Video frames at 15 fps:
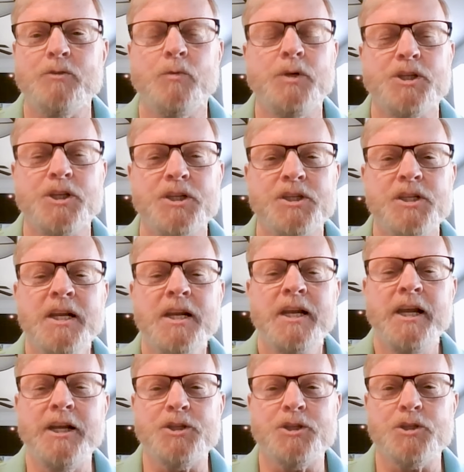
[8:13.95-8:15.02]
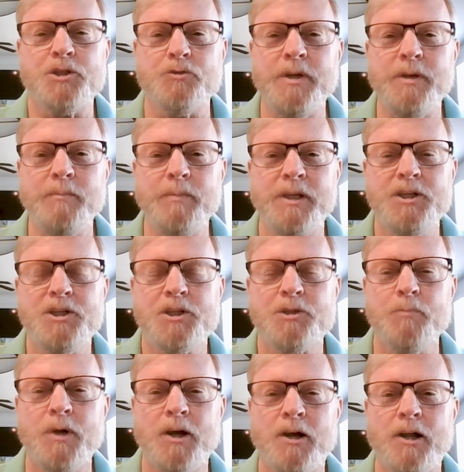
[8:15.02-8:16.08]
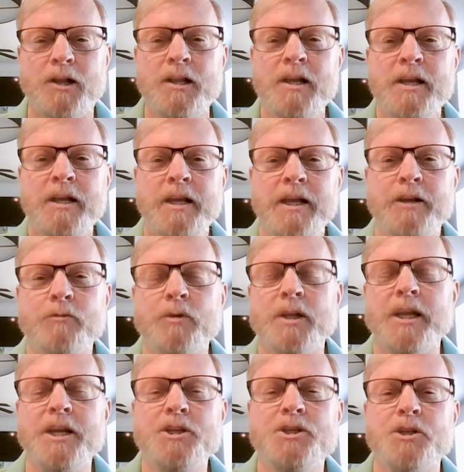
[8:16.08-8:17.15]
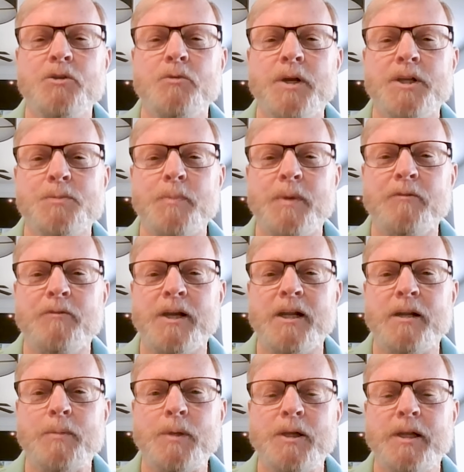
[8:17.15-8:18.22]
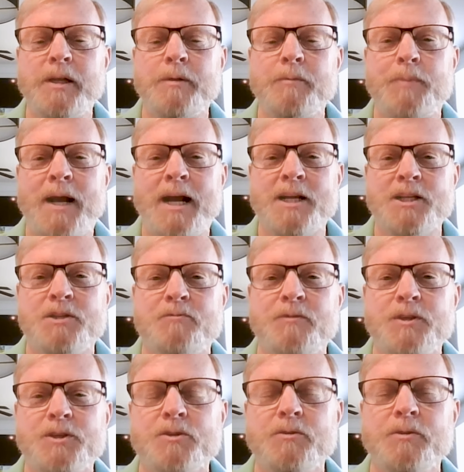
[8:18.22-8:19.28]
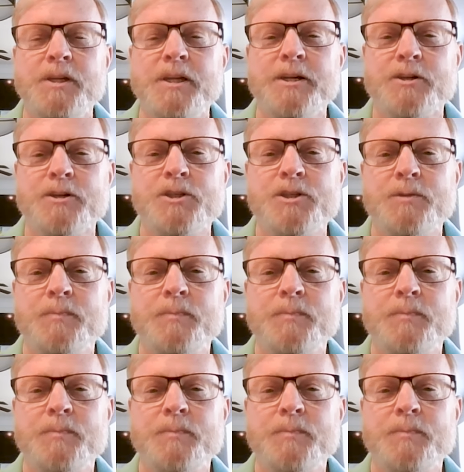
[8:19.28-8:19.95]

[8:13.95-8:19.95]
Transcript: which is extremely small in relation to what's been available in past fiscal years.